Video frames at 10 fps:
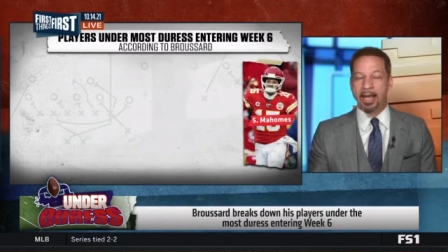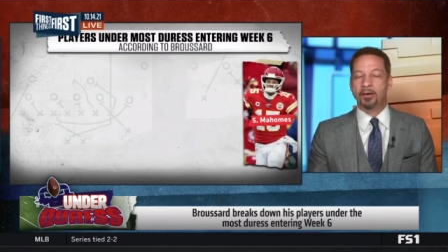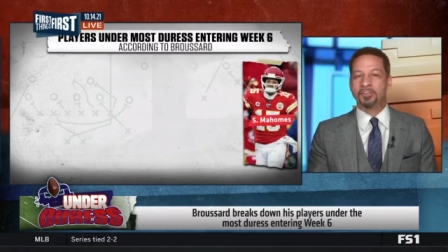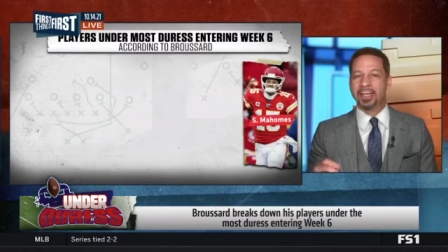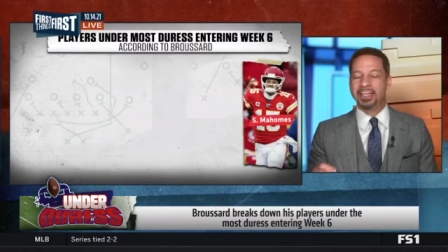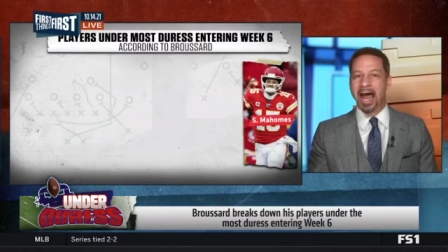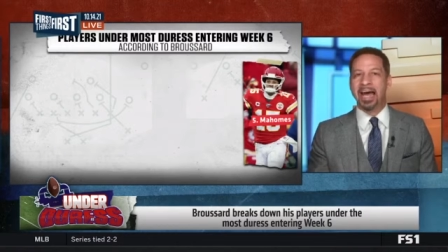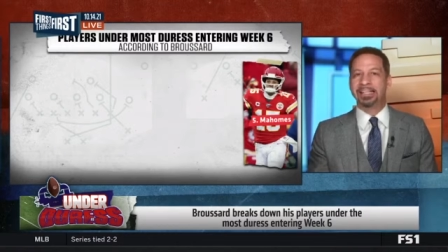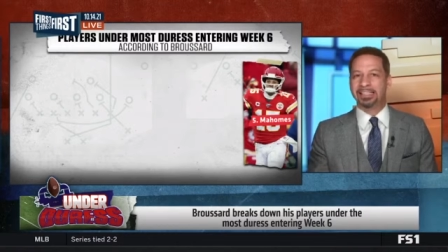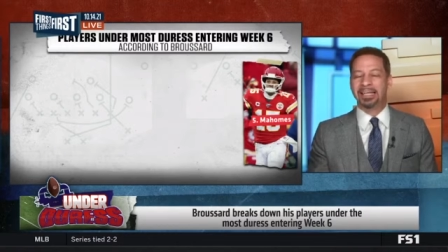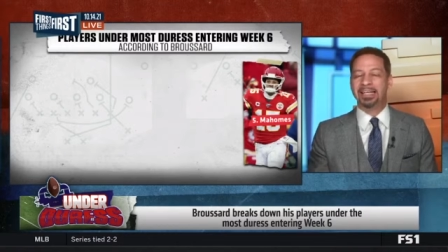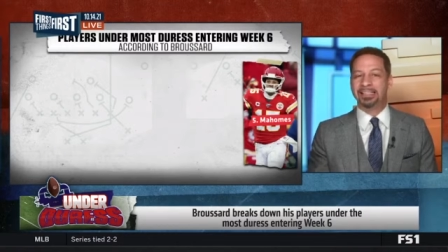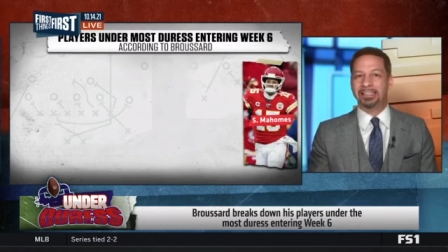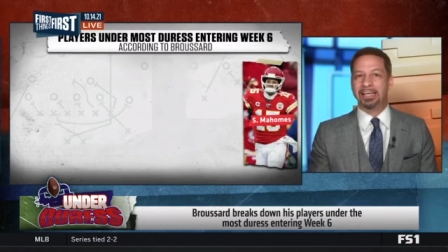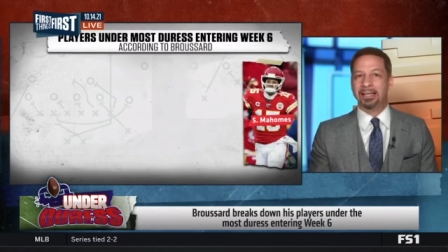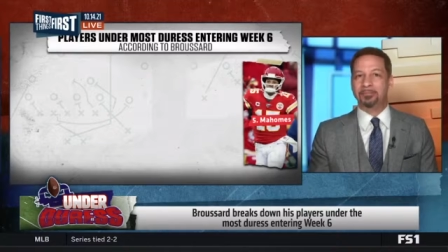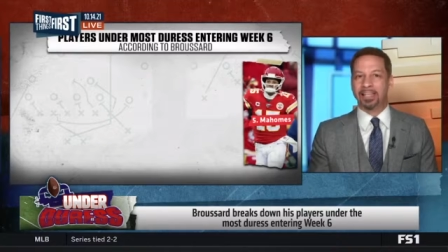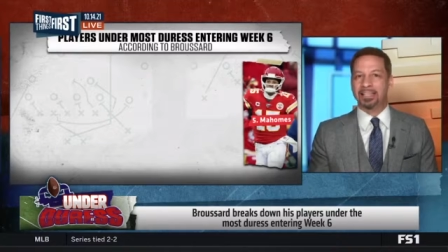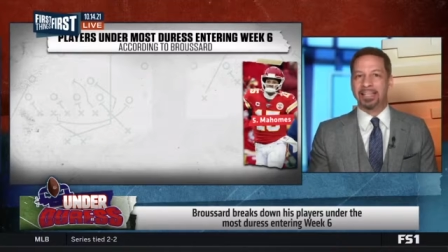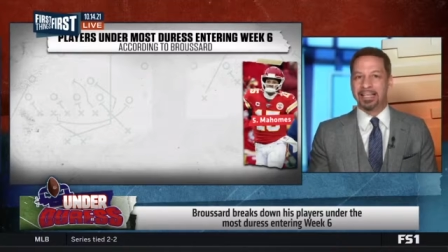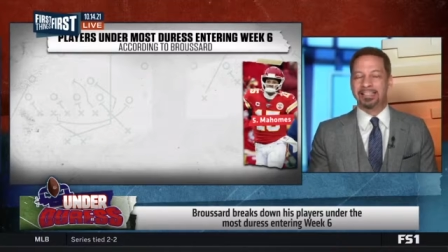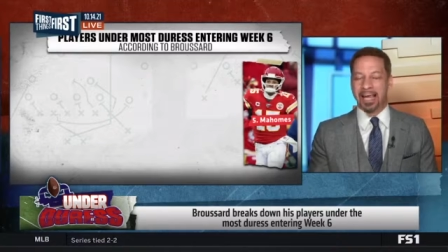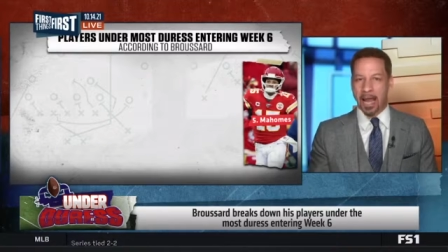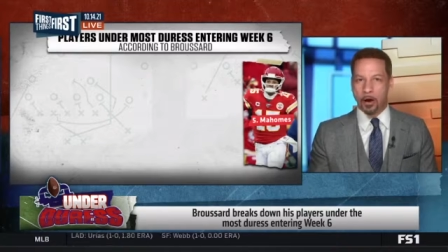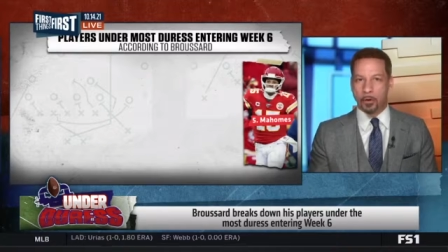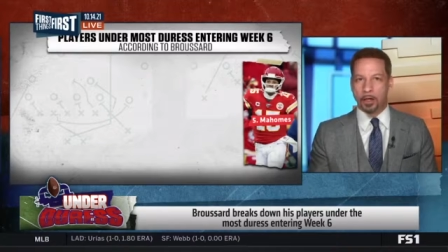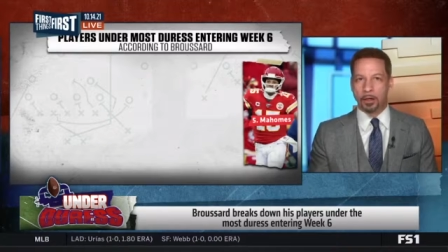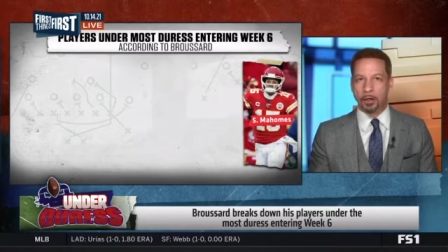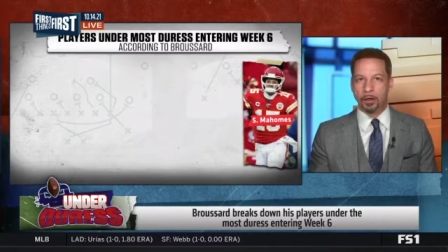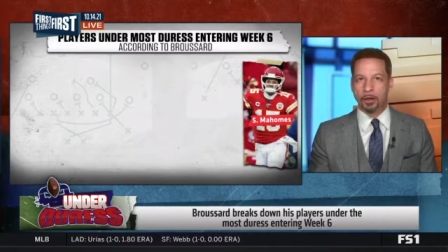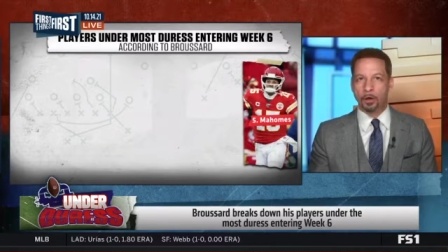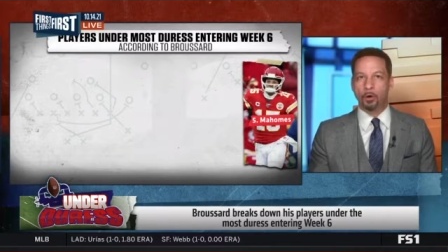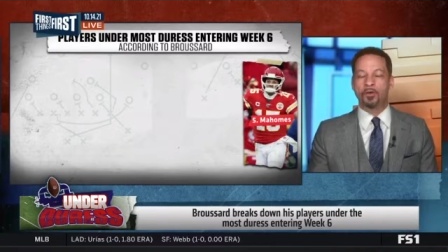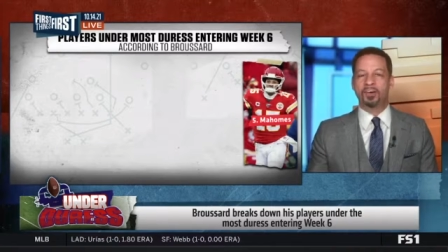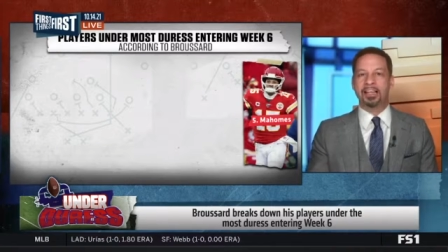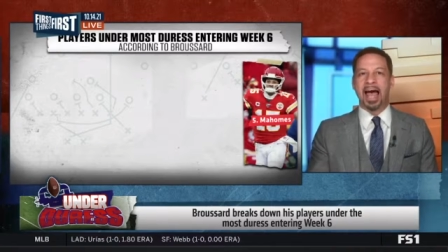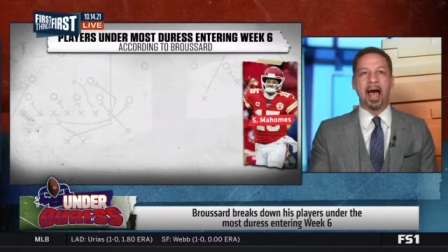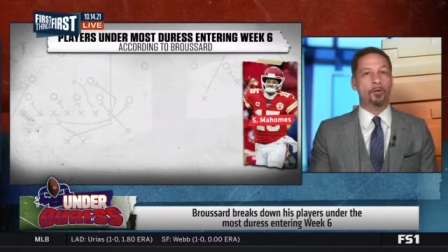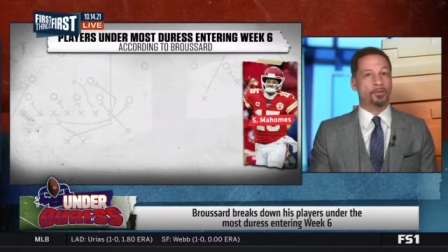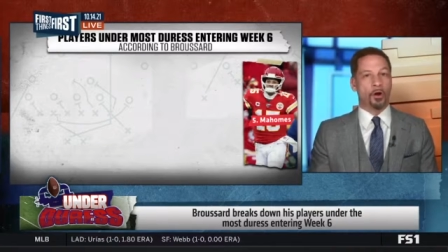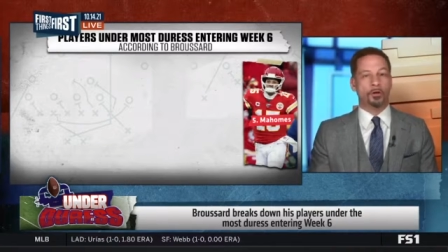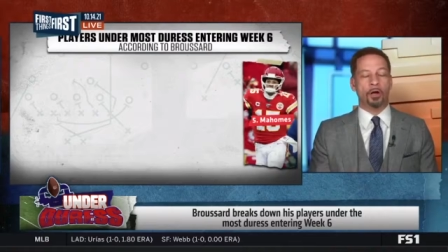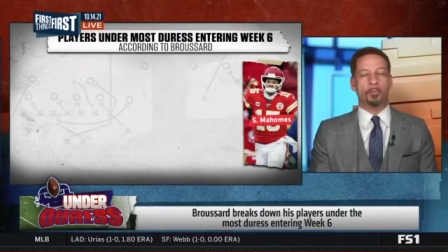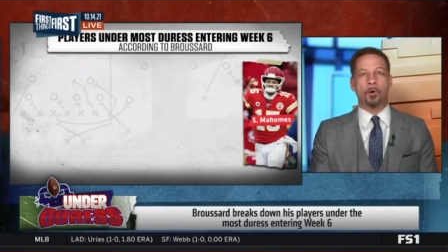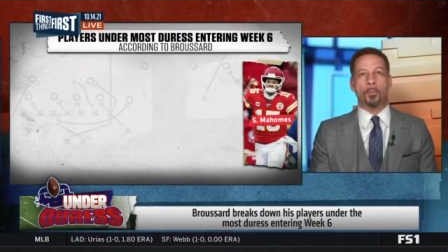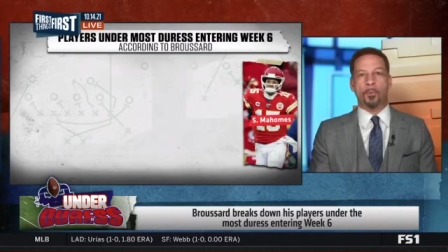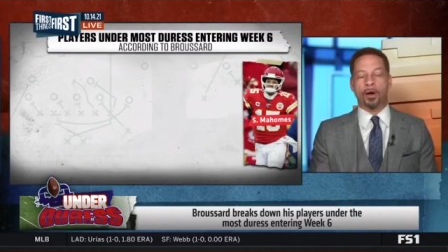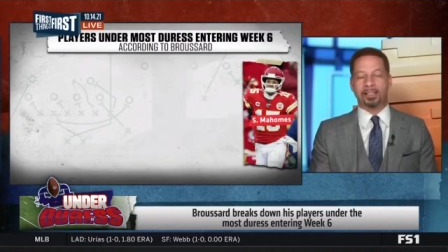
And of the 19 teams in this era who have allowed 30 or more